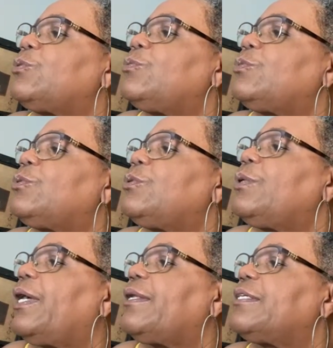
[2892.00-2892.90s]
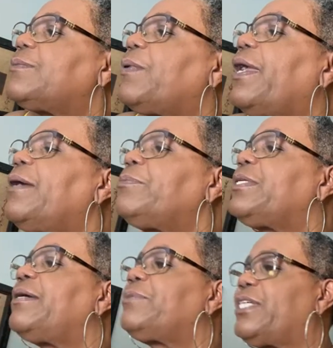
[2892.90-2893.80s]
do, do, LSP. M
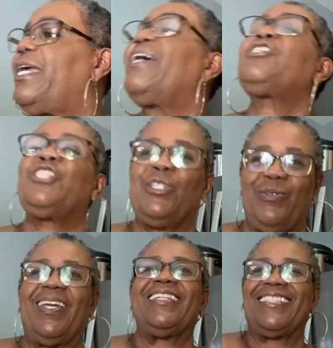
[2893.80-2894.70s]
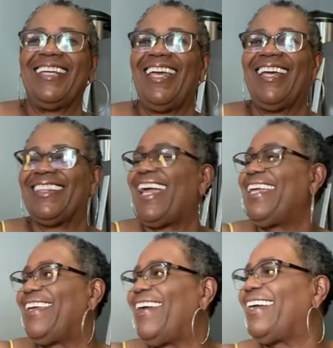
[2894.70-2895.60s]
MTSU, that's it.
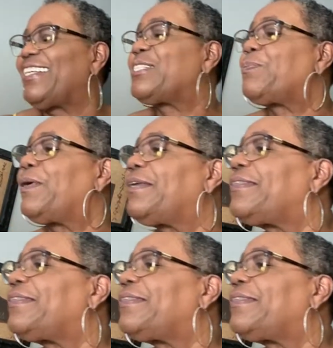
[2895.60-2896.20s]
Thank you, LSP.